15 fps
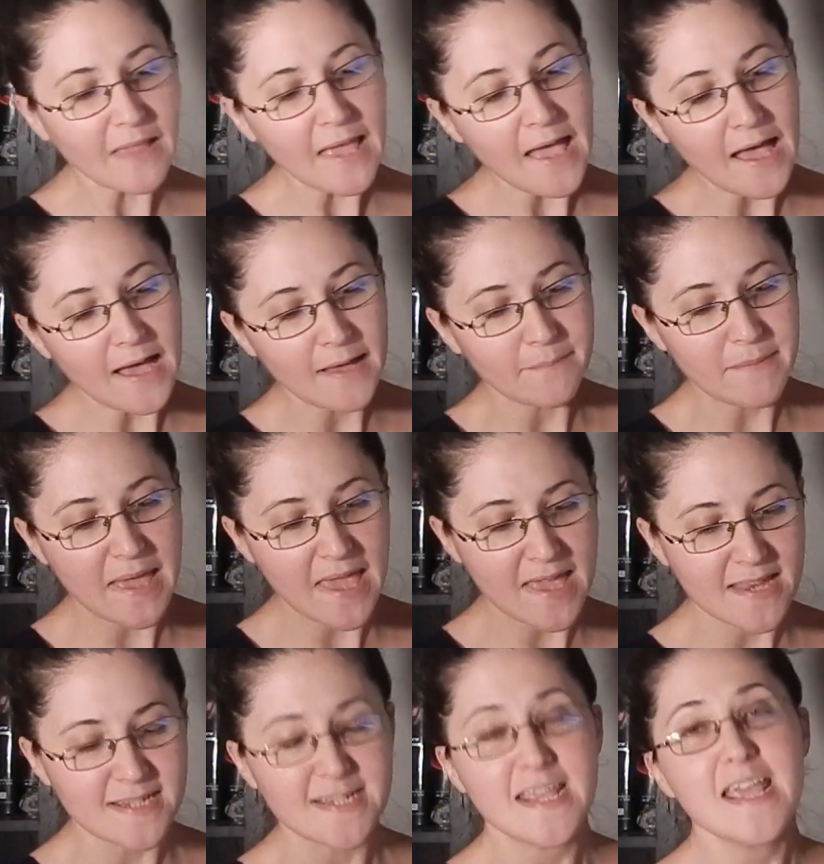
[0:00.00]

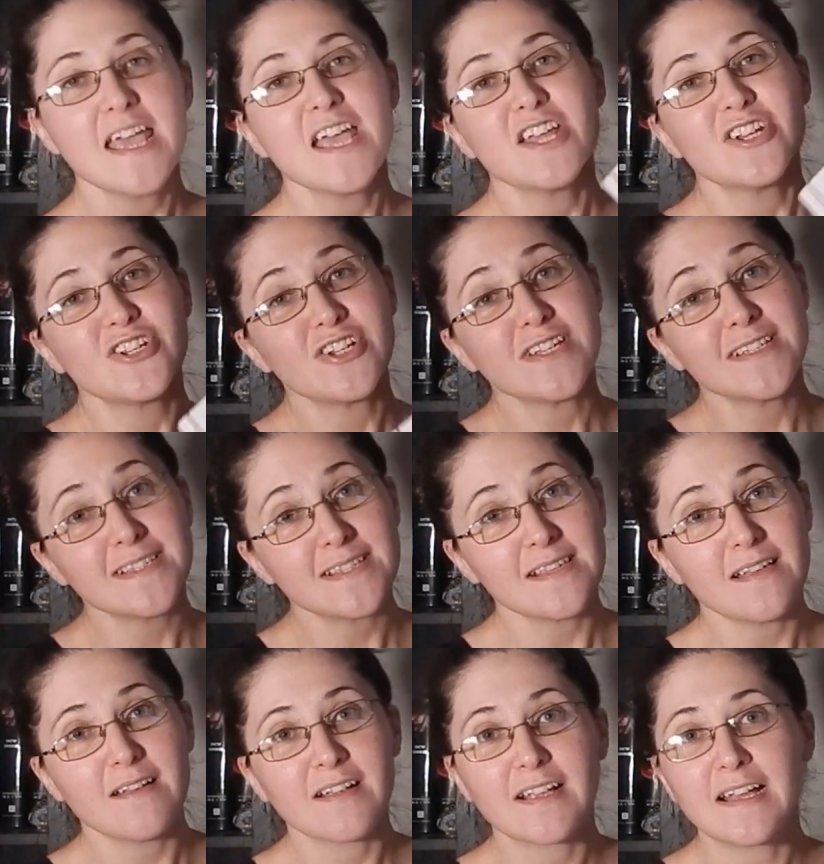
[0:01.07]
And she's
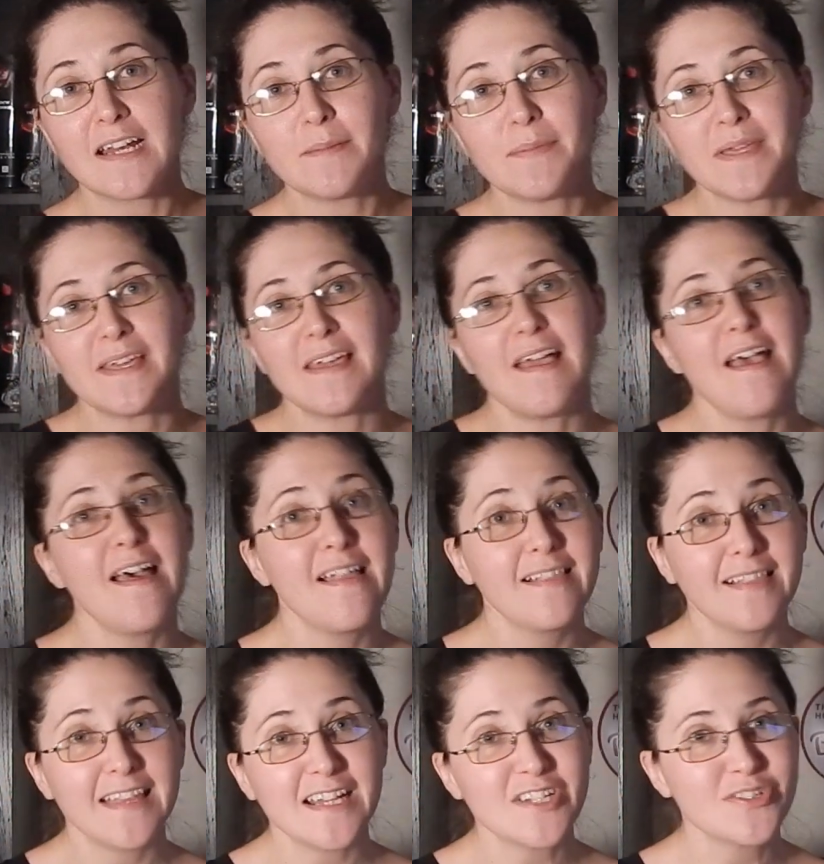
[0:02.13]
gonna be
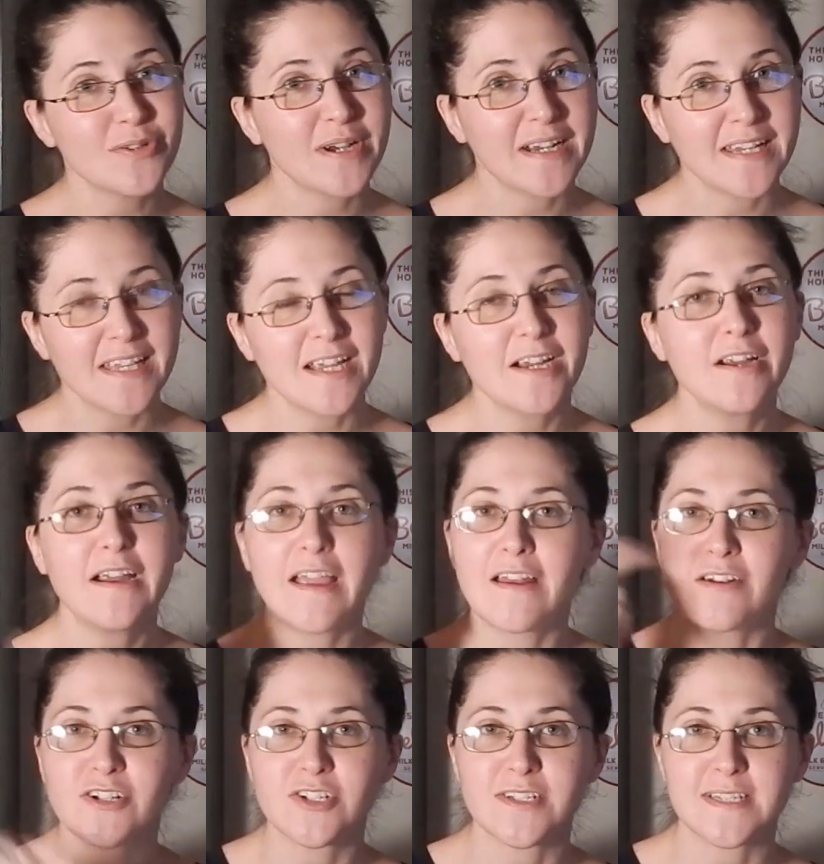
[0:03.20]
linked right here,
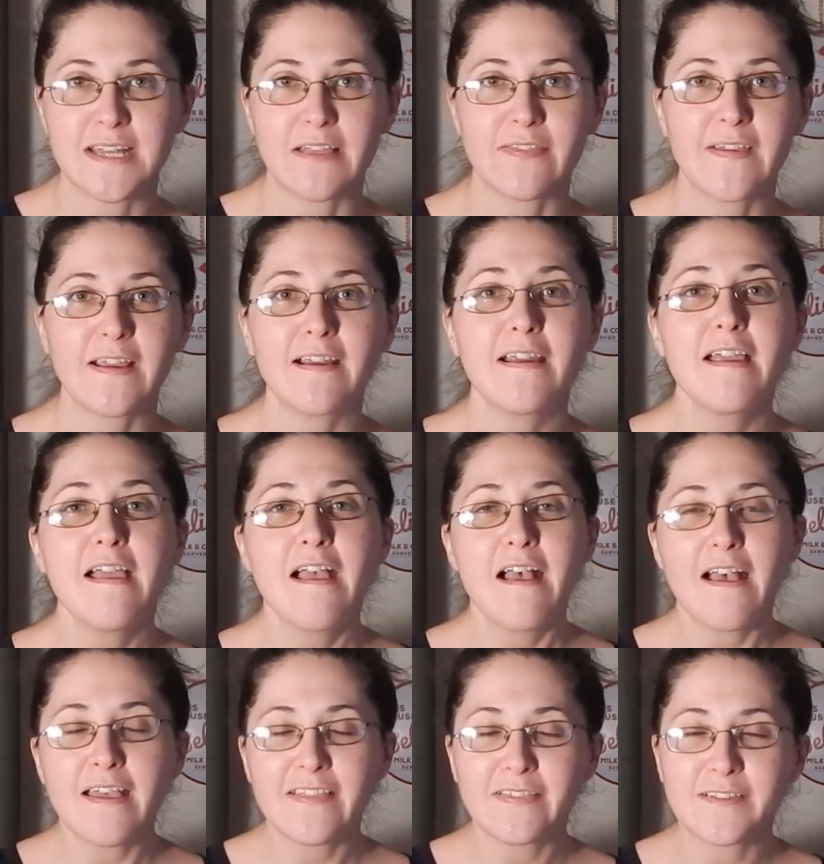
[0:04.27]
and she's down there
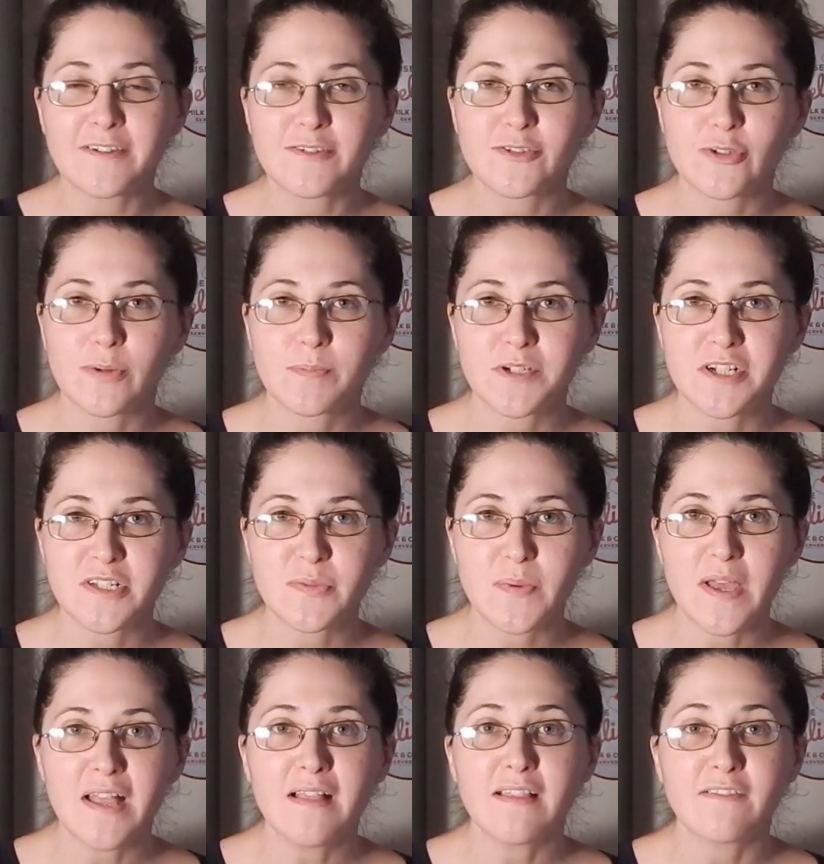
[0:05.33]
in the description as
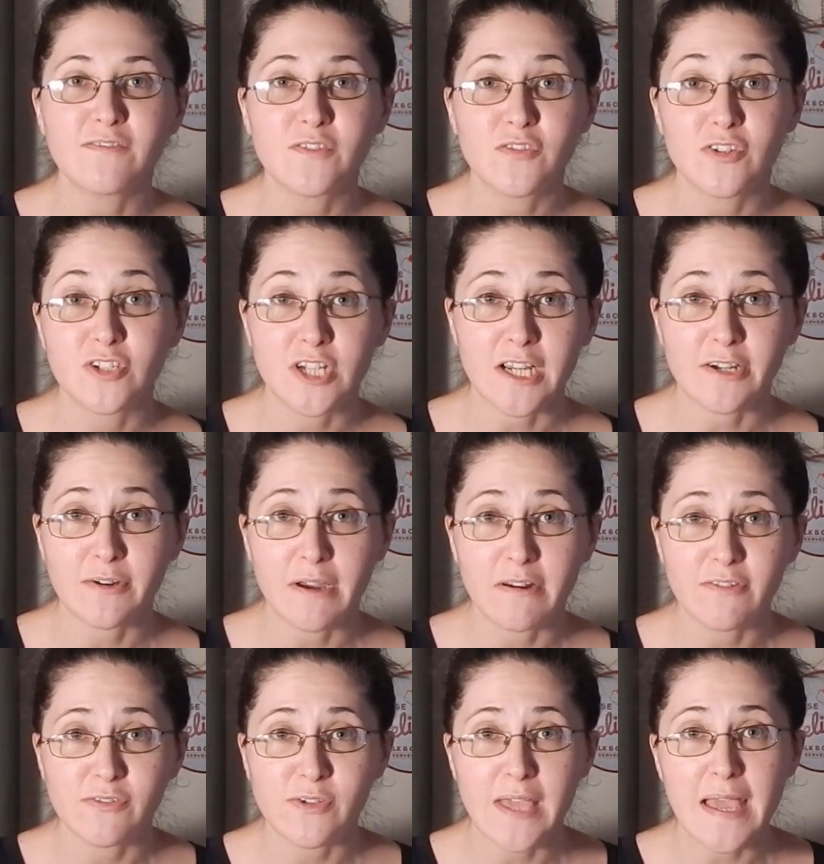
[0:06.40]
well. Check her out
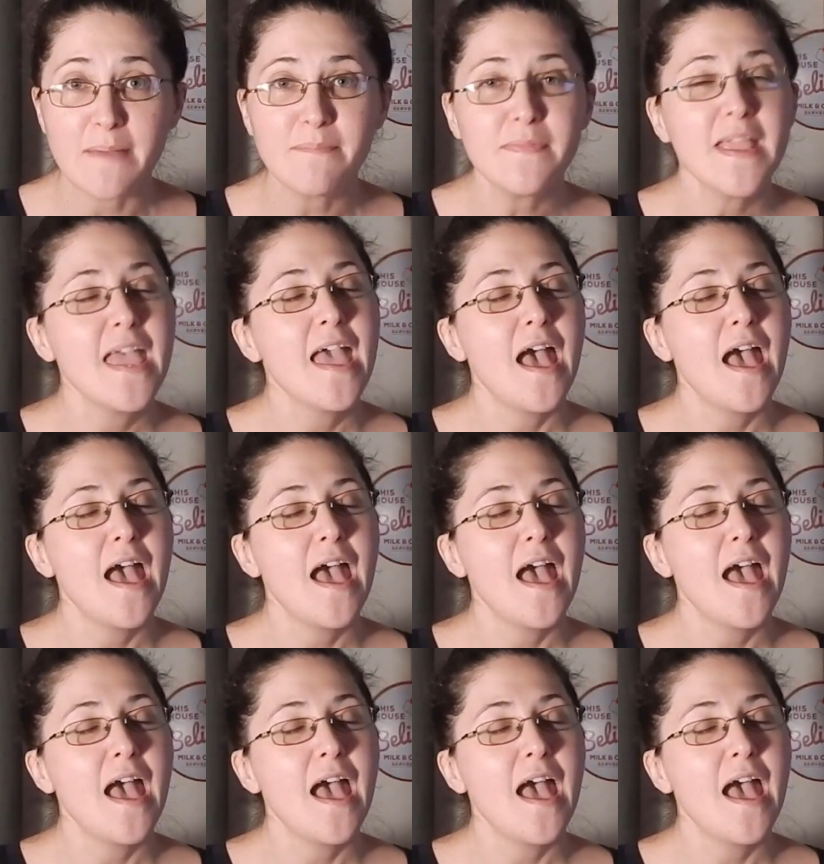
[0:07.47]
if you can.